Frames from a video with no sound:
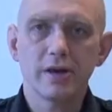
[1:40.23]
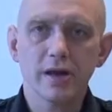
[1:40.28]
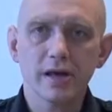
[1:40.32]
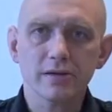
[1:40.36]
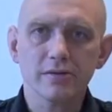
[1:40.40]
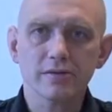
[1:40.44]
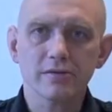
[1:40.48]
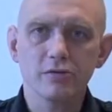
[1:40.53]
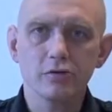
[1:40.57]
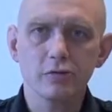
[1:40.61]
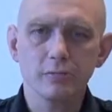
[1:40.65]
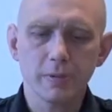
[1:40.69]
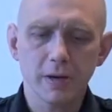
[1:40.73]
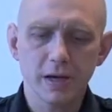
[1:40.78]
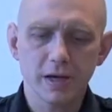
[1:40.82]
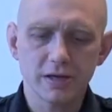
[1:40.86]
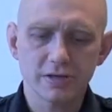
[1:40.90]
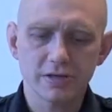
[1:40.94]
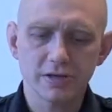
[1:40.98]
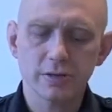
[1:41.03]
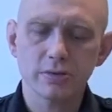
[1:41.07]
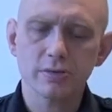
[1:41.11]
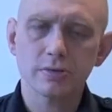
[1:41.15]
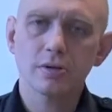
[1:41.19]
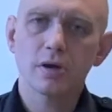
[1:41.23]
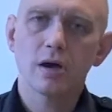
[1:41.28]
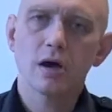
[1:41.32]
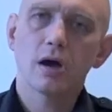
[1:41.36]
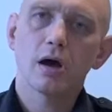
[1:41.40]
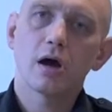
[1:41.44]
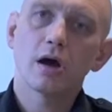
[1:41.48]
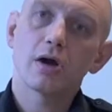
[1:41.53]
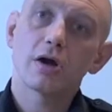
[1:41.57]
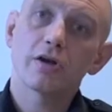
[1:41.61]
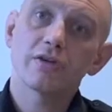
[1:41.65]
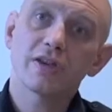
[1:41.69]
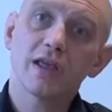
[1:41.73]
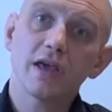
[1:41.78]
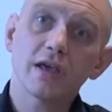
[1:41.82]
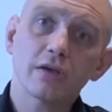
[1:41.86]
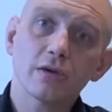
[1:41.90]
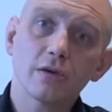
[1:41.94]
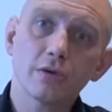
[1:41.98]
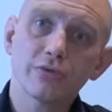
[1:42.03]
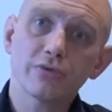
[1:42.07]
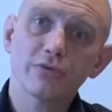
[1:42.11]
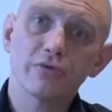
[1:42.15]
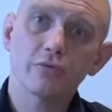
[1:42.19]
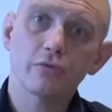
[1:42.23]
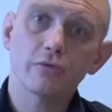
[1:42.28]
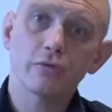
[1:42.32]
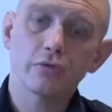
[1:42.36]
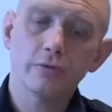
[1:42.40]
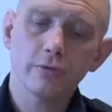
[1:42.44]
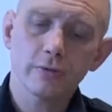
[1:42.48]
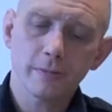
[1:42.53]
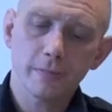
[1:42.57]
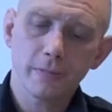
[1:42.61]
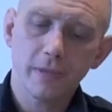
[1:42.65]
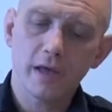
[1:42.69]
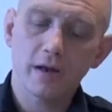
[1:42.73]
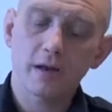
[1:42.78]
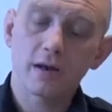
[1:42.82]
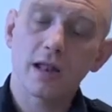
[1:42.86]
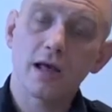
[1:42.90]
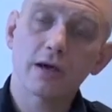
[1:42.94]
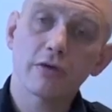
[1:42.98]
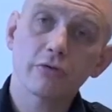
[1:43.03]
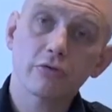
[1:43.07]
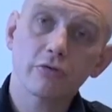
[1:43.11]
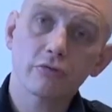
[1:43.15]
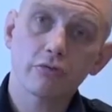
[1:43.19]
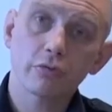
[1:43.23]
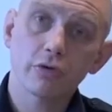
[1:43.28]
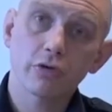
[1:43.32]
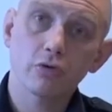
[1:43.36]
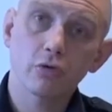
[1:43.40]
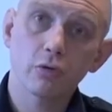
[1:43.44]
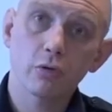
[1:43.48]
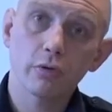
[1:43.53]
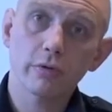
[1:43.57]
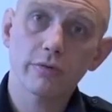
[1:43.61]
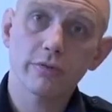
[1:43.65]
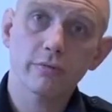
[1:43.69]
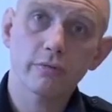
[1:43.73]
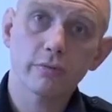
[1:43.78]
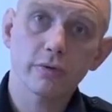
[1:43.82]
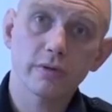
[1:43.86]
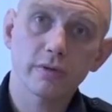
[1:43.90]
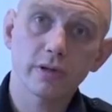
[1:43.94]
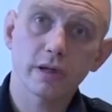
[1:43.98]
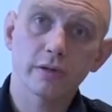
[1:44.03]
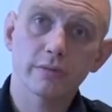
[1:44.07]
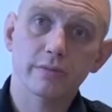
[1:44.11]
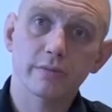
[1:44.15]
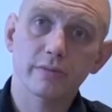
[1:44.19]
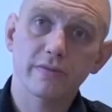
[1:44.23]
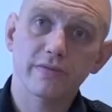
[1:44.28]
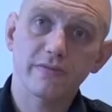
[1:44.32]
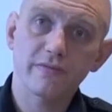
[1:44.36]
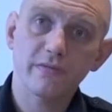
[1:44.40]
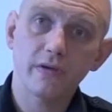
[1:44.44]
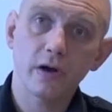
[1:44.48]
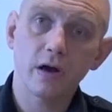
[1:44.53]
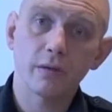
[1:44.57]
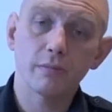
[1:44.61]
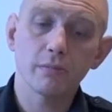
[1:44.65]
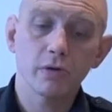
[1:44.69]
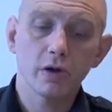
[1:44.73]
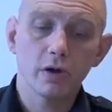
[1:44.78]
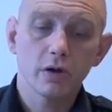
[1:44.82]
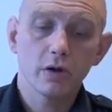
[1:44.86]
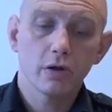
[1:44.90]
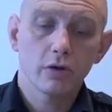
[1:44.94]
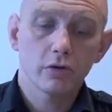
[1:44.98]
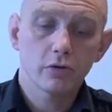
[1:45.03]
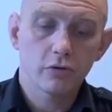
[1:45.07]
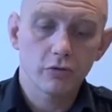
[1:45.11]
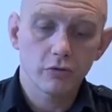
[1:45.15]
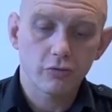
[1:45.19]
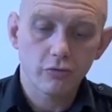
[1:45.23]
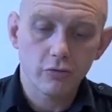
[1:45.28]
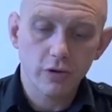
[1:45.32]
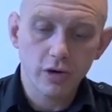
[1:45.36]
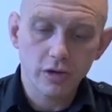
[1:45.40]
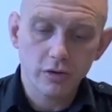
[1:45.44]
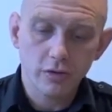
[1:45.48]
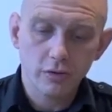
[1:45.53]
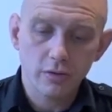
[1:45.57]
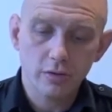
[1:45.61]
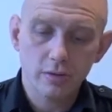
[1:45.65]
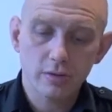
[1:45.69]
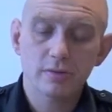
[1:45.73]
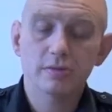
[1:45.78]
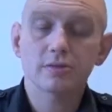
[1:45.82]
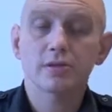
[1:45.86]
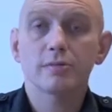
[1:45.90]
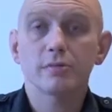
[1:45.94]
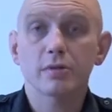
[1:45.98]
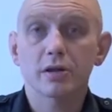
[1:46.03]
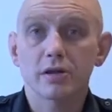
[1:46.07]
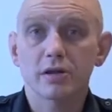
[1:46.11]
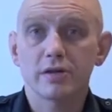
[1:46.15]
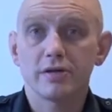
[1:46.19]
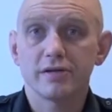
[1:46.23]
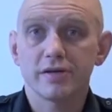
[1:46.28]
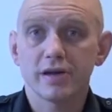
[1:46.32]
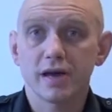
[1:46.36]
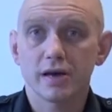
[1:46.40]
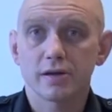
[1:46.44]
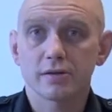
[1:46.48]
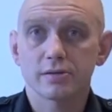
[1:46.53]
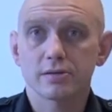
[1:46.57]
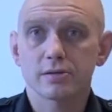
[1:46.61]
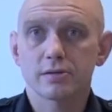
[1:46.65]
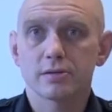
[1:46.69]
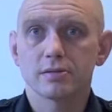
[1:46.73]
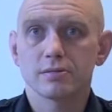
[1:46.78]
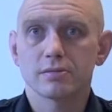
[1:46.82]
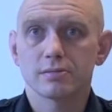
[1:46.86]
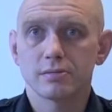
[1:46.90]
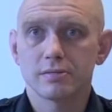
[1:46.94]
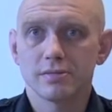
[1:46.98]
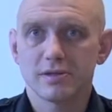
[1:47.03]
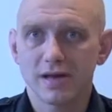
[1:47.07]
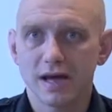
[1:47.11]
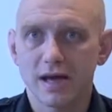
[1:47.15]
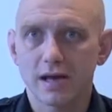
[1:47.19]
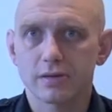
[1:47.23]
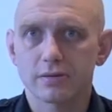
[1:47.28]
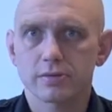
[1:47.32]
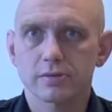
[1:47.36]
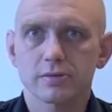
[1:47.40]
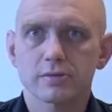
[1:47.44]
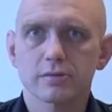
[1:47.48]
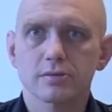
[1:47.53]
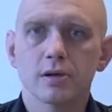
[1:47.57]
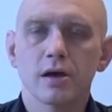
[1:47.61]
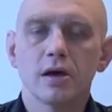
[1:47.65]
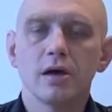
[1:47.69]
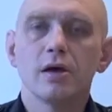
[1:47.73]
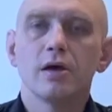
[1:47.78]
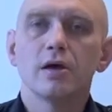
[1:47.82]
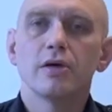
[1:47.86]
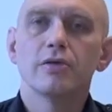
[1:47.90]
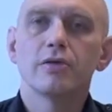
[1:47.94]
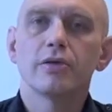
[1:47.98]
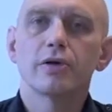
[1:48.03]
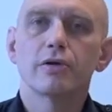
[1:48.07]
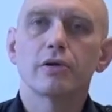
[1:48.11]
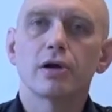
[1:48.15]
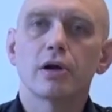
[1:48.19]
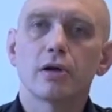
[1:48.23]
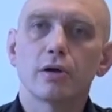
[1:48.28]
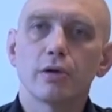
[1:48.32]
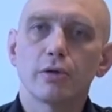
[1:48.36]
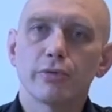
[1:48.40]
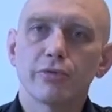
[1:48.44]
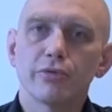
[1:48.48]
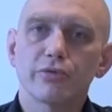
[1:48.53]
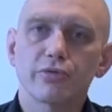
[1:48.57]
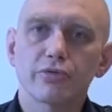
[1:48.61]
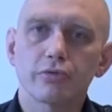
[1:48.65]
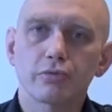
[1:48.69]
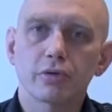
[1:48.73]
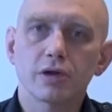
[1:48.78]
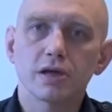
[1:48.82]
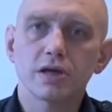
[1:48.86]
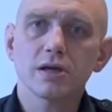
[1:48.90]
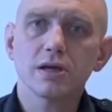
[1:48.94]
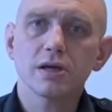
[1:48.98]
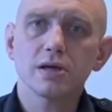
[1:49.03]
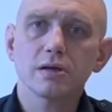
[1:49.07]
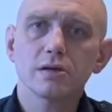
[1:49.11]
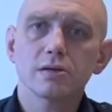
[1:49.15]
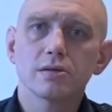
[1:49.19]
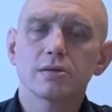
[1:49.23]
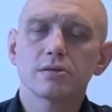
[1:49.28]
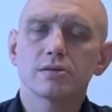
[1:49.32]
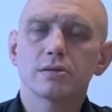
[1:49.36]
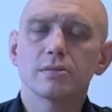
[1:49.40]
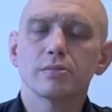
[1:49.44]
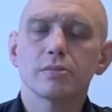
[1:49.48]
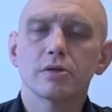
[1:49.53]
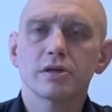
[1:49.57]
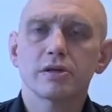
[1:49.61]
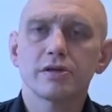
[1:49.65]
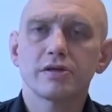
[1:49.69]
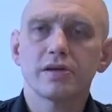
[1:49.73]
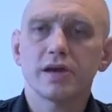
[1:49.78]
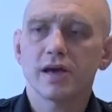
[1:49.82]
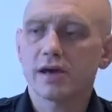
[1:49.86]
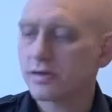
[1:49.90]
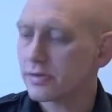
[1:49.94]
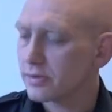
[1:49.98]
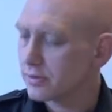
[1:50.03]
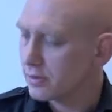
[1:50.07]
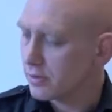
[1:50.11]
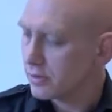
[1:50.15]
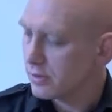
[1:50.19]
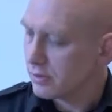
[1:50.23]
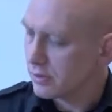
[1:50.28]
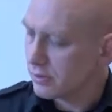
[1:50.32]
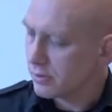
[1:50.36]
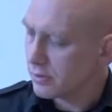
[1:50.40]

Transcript: next 2 pages take you through and allow you to record the results from your Draeger simulant tests. There are 3 simulant test